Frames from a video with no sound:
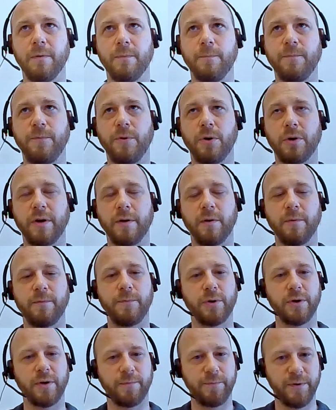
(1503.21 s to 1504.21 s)
for
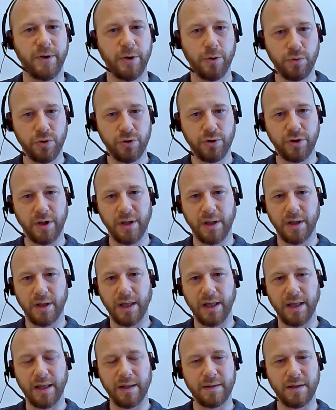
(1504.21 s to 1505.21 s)
the
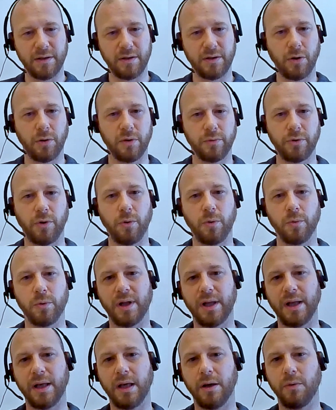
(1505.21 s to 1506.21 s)
future, it don't
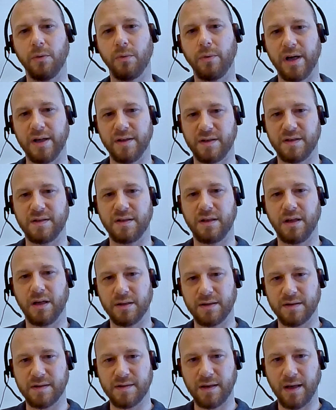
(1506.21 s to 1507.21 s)
only raises the
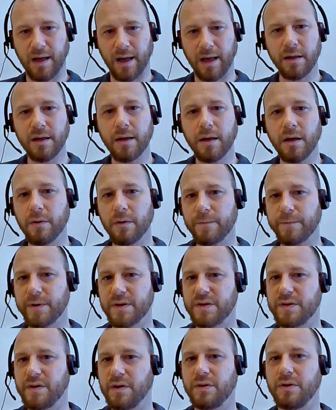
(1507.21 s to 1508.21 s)
understanding of
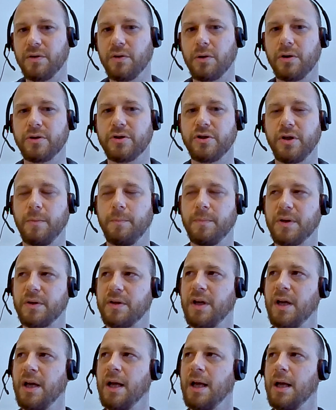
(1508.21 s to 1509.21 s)
this technology,
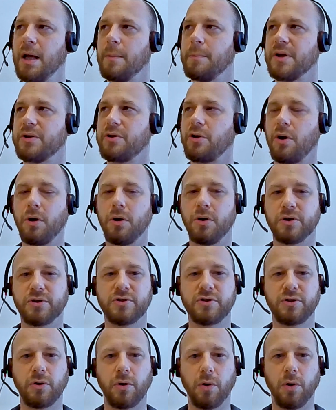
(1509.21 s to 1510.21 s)
but
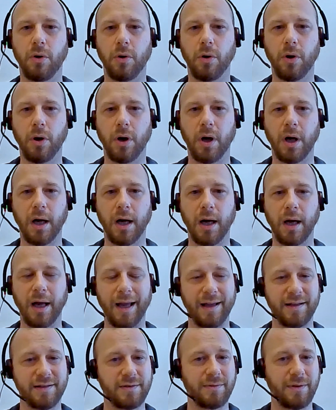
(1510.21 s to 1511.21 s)
also
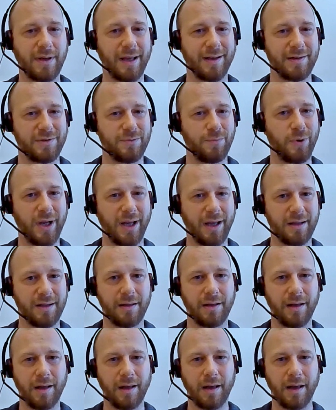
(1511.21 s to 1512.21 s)
as we had
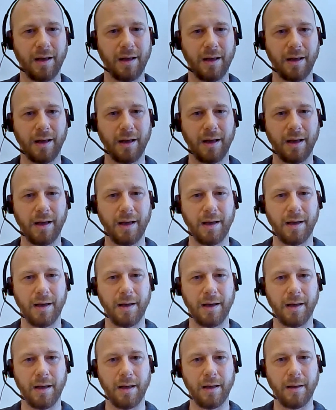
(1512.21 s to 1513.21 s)

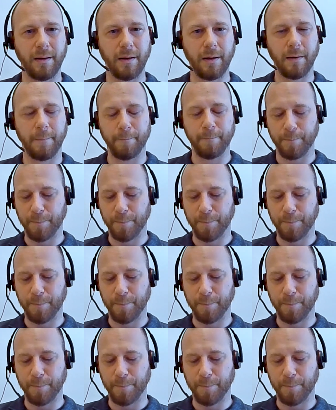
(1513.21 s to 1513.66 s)
the